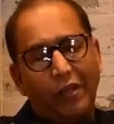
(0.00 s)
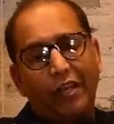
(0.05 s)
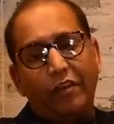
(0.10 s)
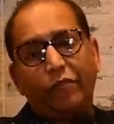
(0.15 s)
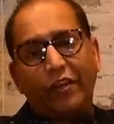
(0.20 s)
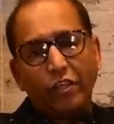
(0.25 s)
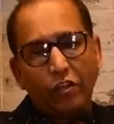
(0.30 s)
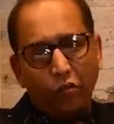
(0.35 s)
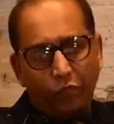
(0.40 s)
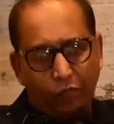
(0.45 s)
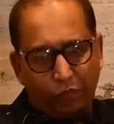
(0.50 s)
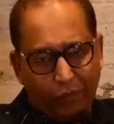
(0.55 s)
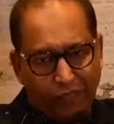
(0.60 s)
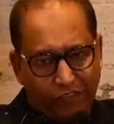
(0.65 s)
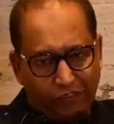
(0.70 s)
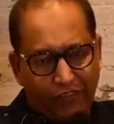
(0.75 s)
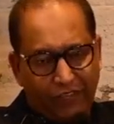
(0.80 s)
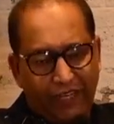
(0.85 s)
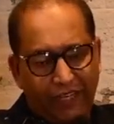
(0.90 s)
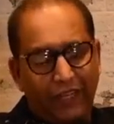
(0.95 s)
And when you're
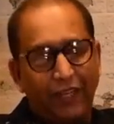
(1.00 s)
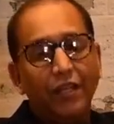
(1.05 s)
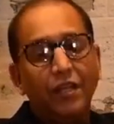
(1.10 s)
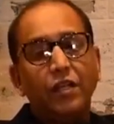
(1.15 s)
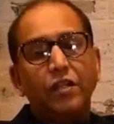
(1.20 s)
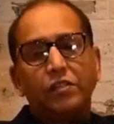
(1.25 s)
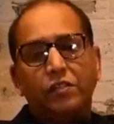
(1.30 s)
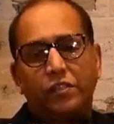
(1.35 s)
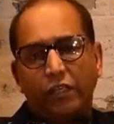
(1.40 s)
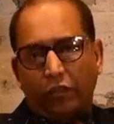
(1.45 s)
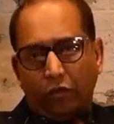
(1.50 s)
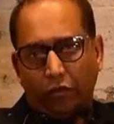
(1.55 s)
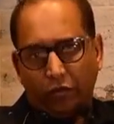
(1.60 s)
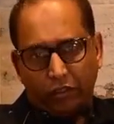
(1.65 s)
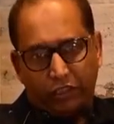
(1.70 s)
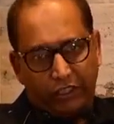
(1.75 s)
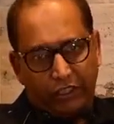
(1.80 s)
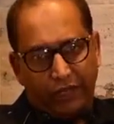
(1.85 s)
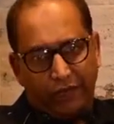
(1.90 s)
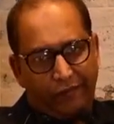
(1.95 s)
breastfeeding, sit on a
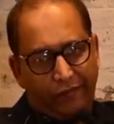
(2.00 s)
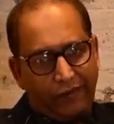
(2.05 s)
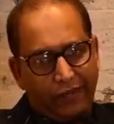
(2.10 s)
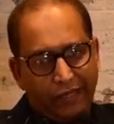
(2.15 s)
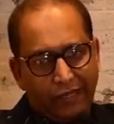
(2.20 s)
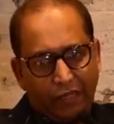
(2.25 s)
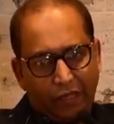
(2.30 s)
chair,